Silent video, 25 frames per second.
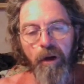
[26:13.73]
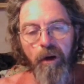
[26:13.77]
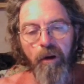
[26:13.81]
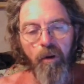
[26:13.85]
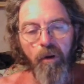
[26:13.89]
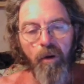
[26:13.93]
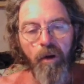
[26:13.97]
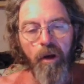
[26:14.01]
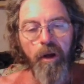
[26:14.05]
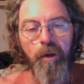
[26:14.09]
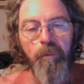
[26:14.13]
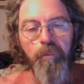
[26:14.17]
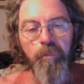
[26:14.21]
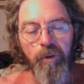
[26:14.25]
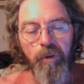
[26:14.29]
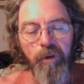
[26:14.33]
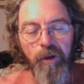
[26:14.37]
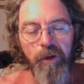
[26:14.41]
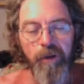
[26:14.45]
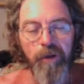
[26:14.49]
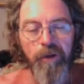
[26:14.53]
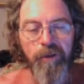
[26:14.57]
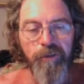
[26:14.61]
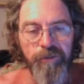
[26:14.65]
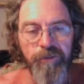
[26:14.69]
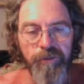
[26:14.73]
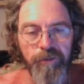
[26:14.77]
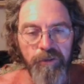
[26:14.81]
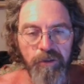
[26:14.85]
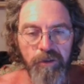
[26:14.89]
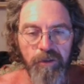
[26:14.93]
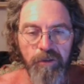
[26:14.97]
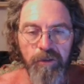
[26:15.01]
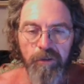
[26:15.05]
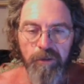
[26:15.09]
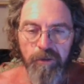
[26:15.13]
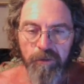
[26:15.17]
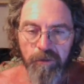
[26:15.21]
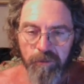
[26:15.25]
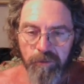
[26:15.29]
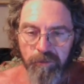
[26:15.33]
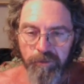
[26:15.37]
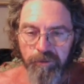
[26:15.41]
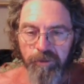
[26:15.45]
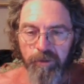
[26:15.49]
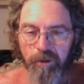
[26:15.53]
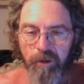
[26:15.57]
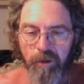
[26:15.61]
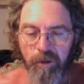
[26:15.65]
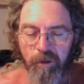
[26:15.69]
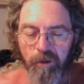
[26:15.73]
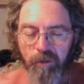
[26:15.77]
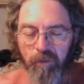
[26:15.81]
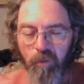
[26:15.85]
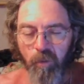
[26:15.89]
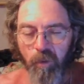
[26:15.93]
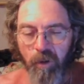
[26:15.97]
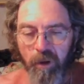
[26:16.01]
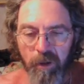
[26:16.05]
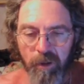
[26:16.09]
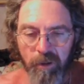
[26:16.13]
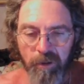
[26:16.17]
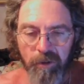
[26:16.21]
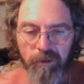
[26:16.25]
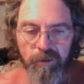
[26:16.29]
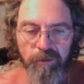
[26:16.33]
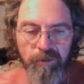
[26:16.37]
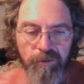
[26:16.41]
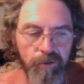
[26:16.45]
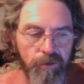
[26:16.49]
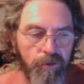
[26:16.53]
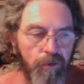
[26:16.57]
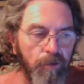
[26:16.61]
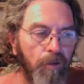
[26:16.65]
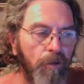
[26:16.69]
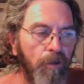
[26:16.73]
I plant a seed, John waters.